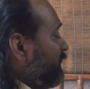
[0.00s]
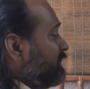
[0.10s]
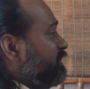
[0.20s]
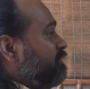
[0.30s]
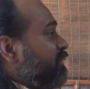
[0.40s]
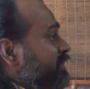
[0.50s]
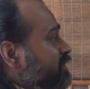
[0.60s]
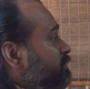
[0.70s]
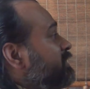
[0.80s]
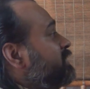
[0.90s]
that is the
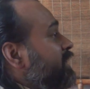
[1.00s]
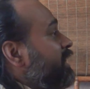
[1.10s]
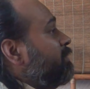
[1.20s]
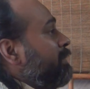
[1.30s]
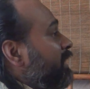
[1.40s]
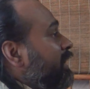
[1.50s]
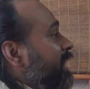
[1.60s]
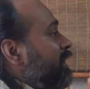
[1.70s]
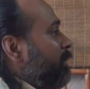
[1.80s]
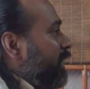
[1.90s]
first mistake
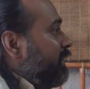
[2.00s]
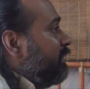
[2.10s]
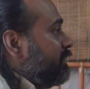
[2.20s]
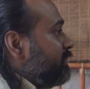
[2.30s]
mankind made.